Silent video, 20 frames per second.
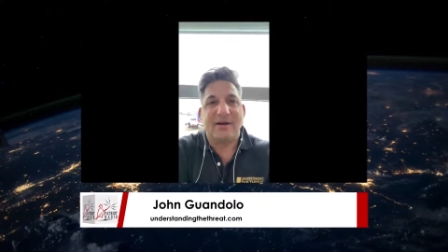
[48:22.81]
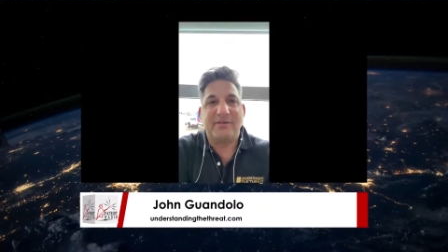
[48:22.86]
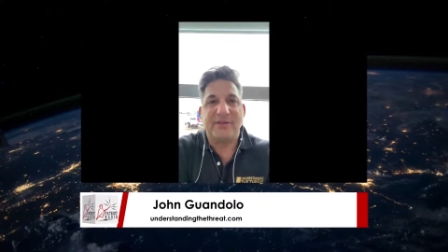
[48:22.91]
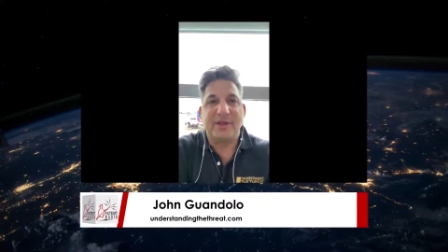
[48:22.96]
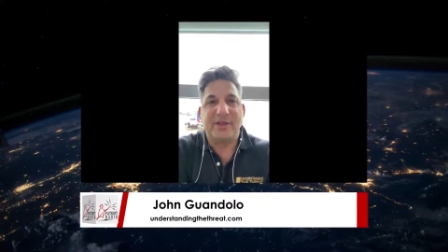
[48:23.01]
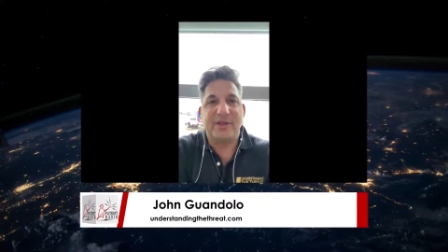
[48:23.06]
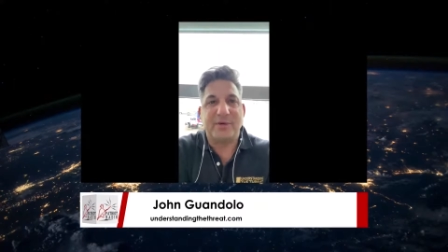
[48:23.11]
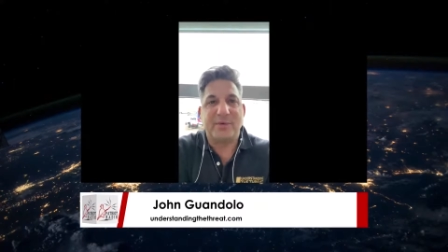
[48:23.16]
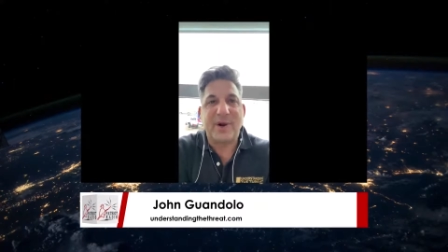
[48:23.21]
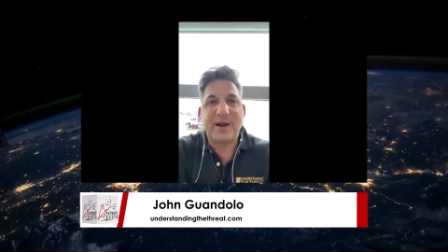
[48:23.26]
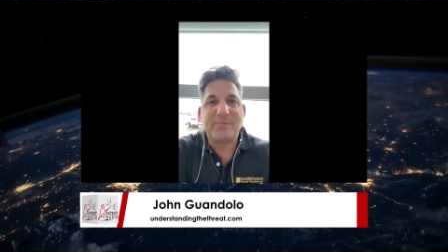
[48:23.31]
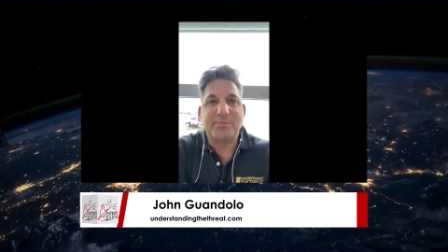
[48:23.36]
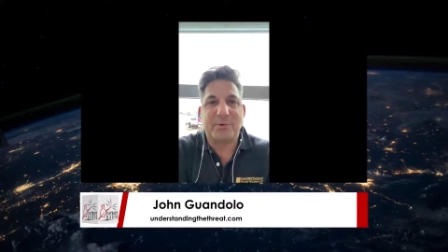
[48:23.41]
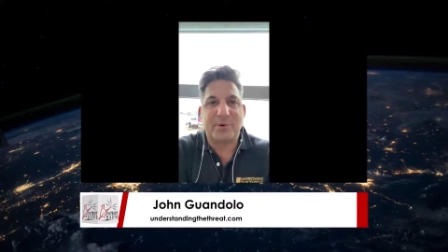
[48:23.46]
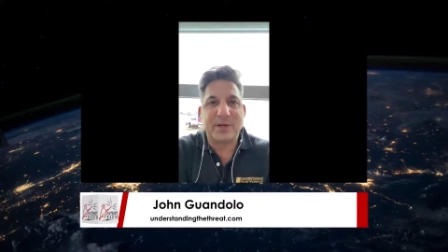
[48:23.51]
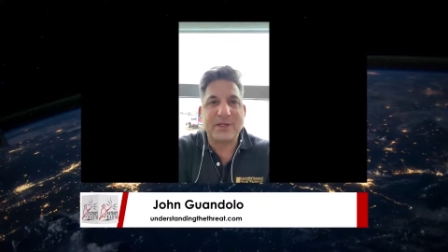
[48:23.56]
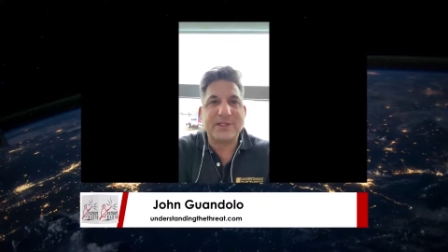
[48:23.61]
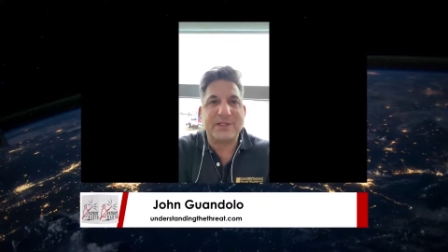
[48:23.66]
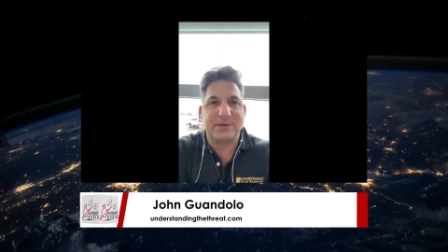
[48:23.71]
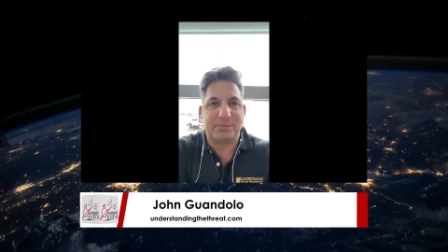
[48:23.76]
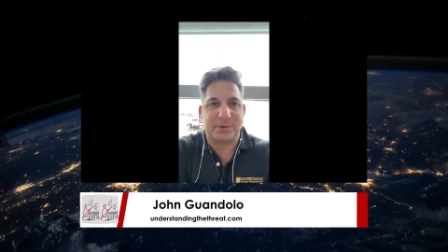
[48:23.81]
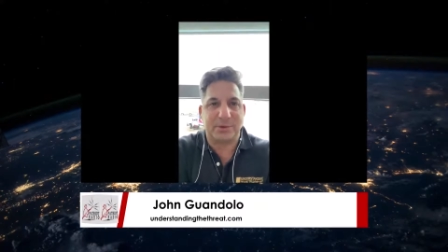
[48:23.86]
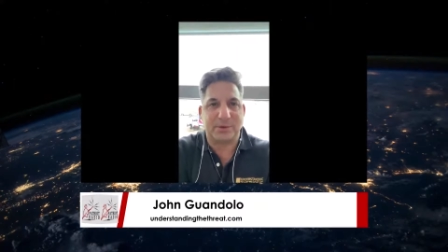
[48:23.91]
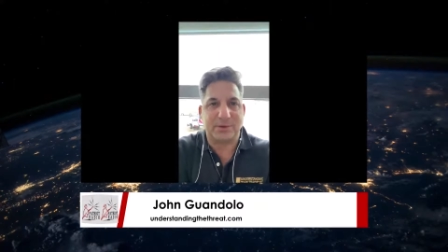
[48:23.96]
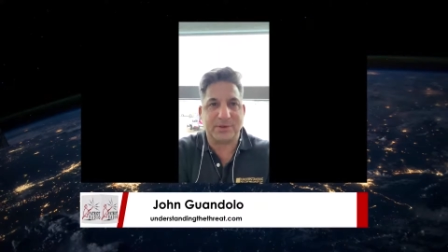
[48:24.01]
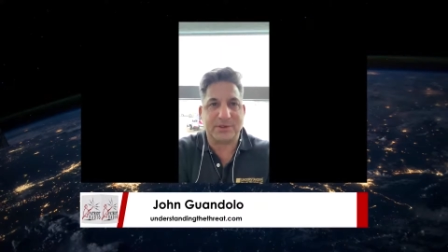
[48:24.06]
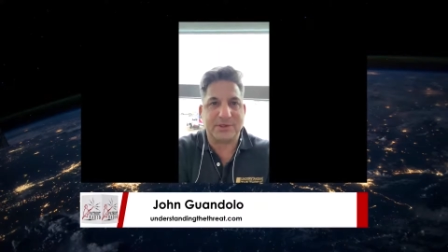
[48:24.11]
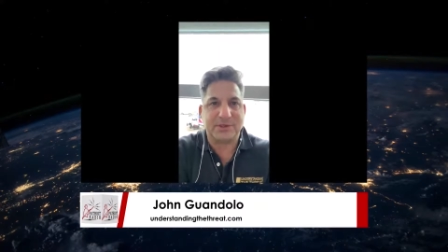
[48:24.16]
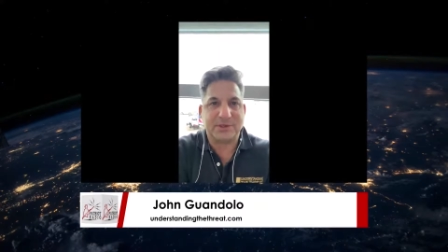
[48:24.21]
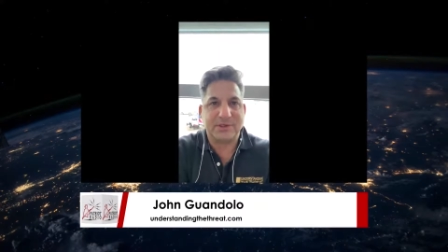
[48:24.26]
of the three
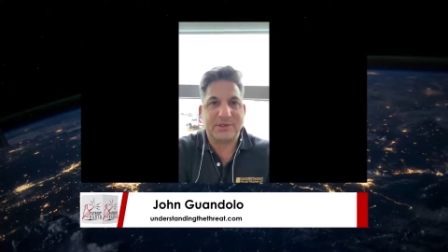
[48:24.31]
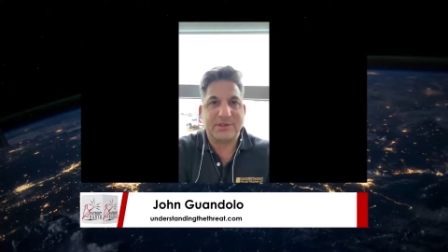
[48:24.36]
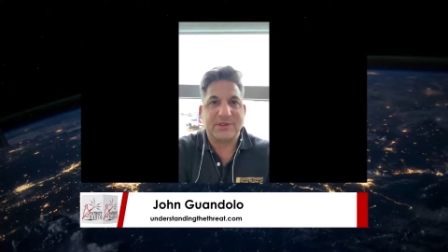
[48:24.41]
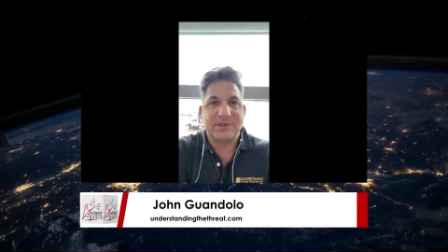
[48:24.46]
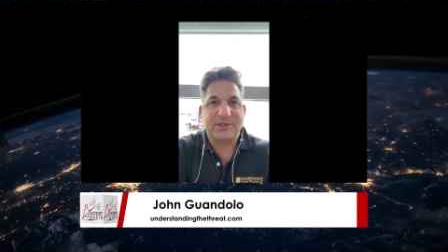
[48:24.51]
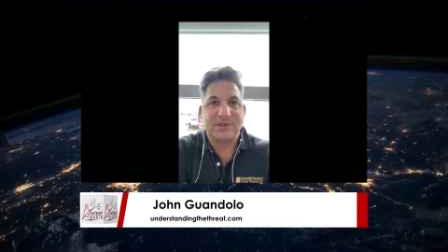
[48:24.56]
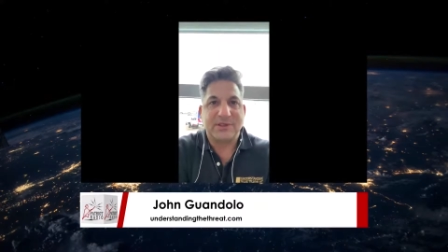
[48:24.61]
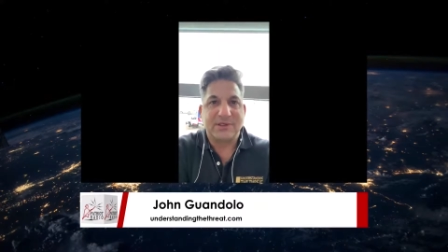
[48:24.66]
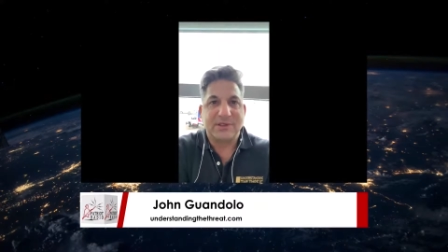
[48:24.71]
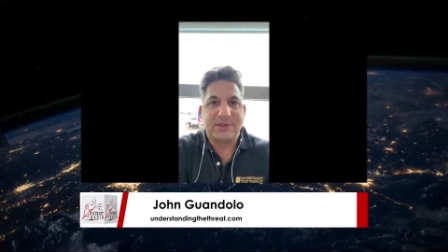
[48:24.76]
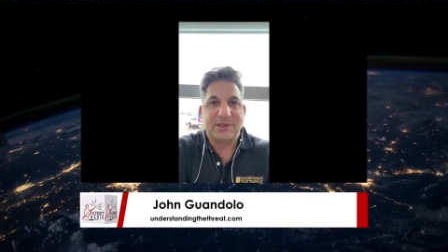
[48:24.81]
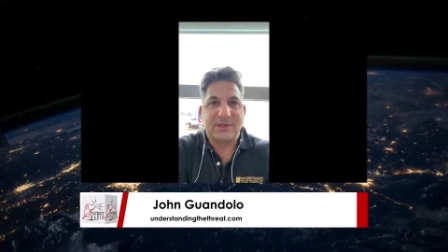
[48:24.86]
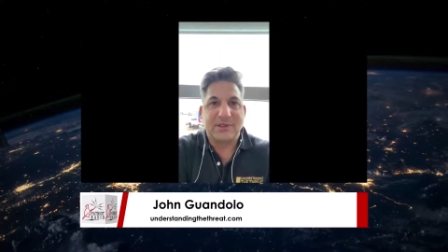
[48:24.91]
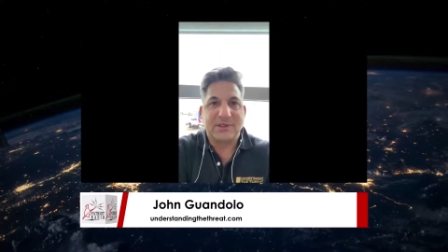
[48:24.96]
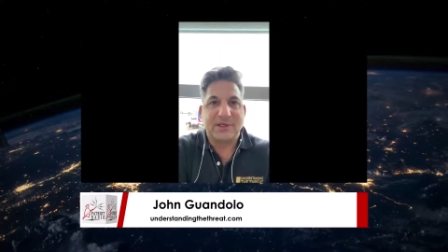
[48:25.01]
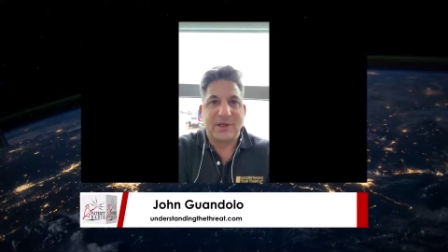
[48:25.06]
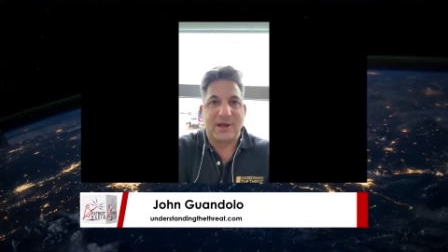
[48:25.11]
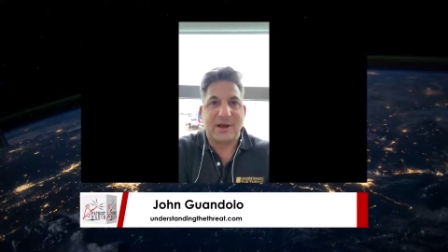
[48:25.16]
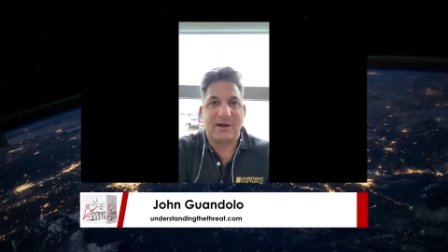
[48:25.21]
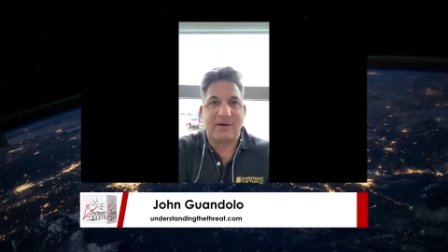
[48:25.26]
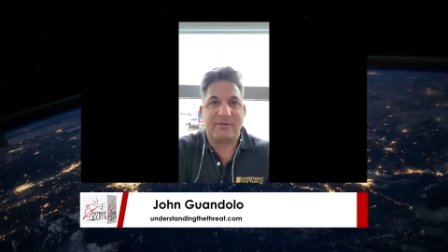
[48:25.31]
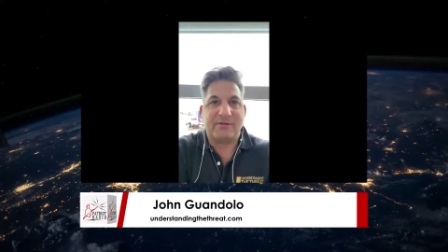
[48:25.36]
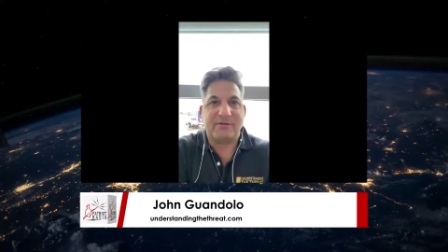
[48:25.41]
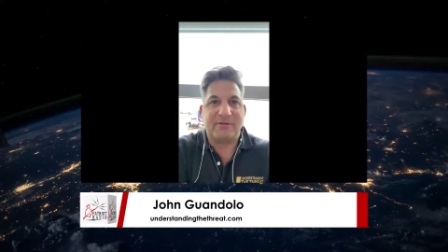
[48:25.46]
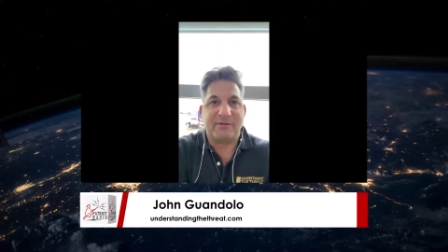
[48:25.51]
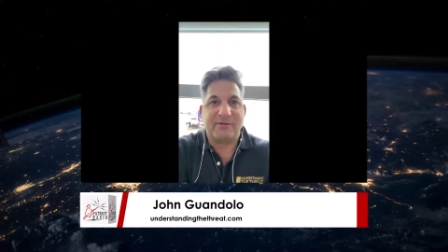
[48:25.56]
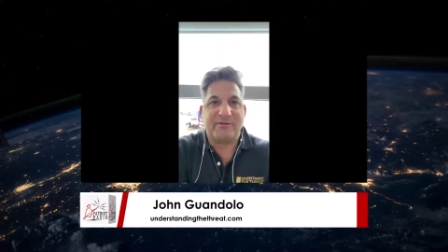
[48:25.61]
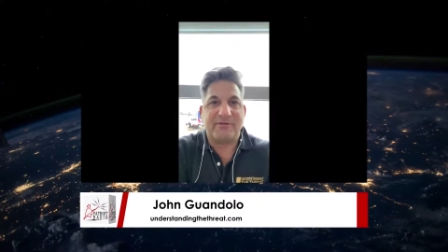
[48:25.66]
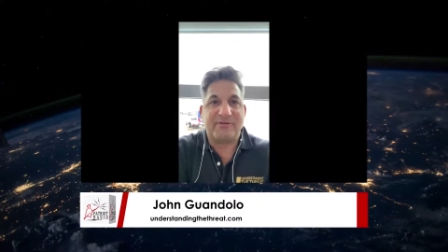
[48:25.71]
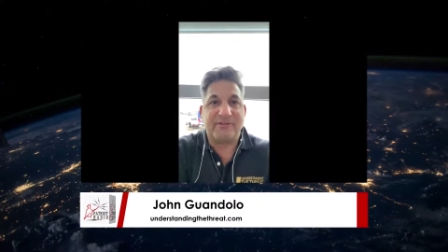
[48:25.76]
principles
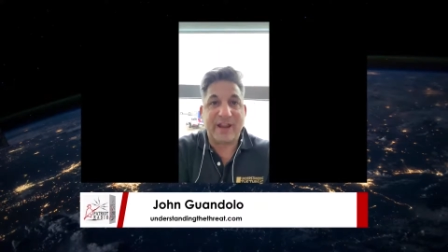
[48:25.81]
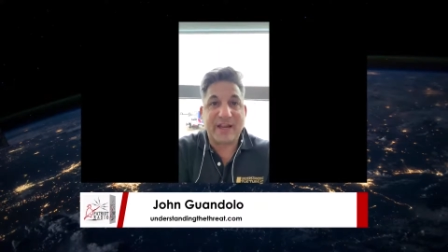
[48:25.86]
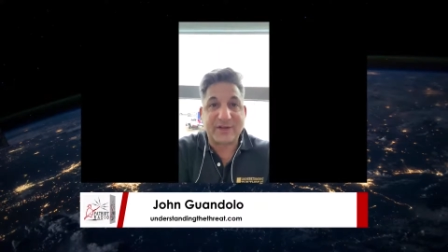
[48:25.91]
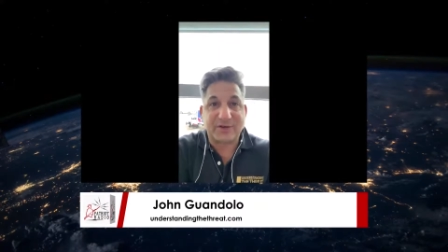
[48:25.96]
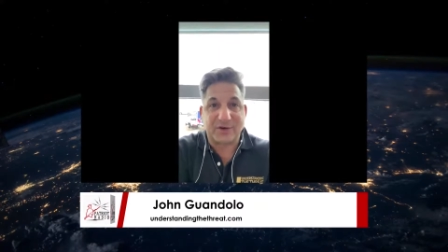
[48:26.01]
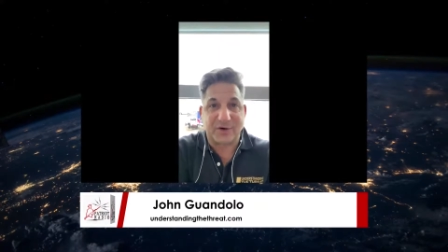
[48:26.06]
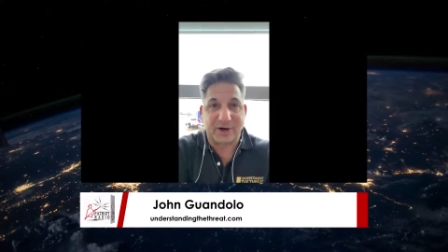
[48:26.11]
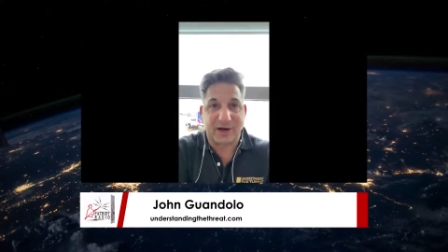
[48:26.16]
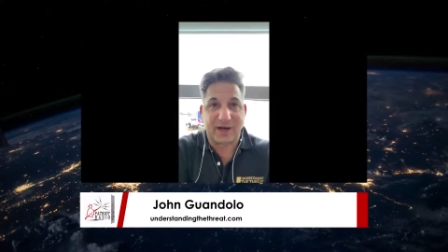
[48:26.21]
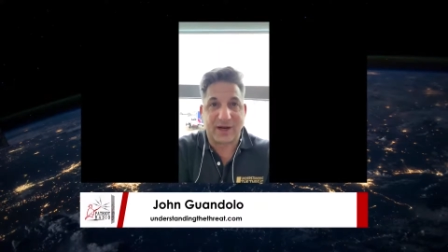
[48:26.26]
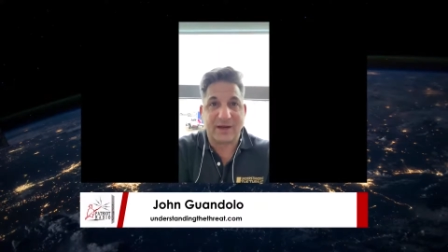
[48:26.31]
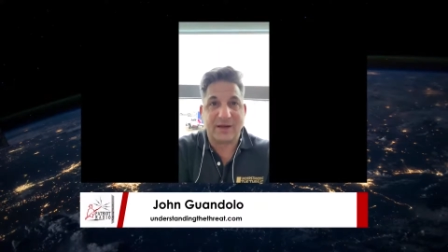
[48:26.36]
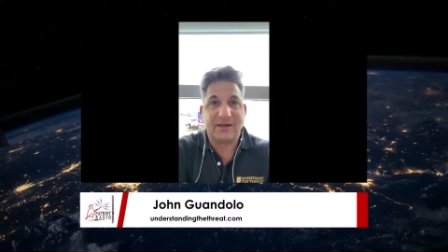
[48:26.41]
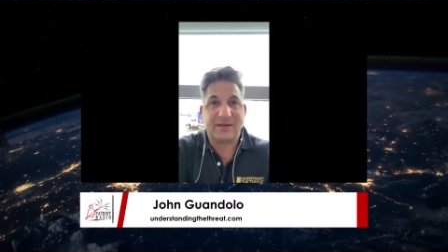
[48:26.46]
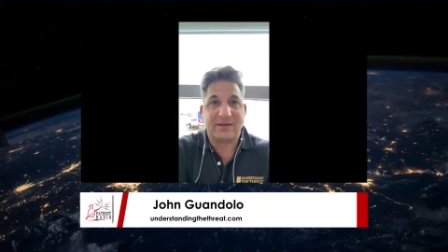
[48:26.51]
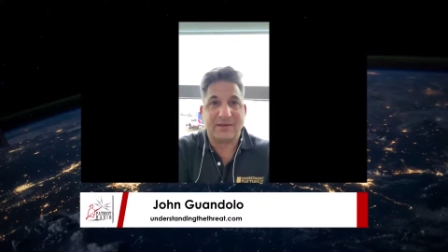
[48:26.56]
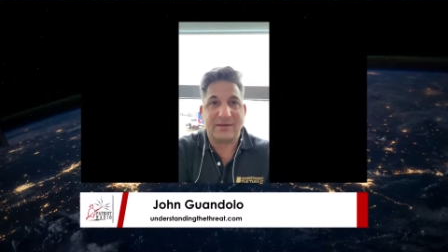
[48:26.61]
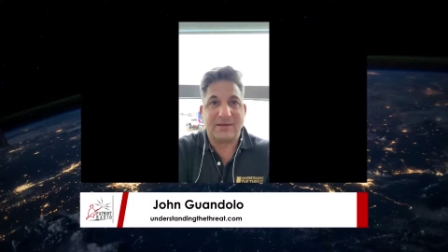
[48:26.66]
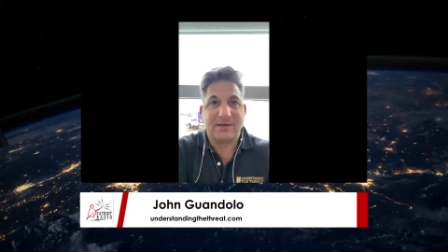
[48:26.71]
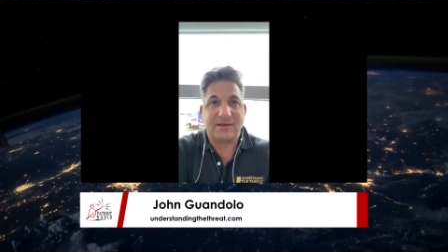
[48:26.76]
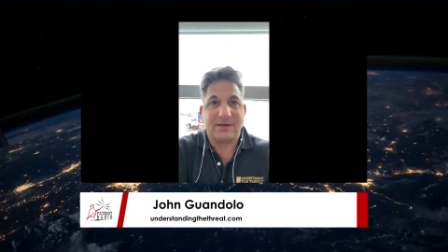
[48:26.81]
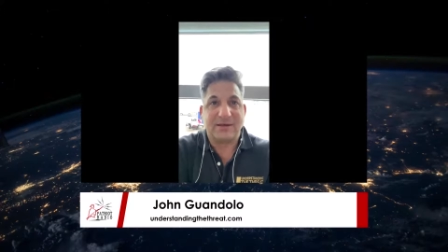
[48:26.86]
of victory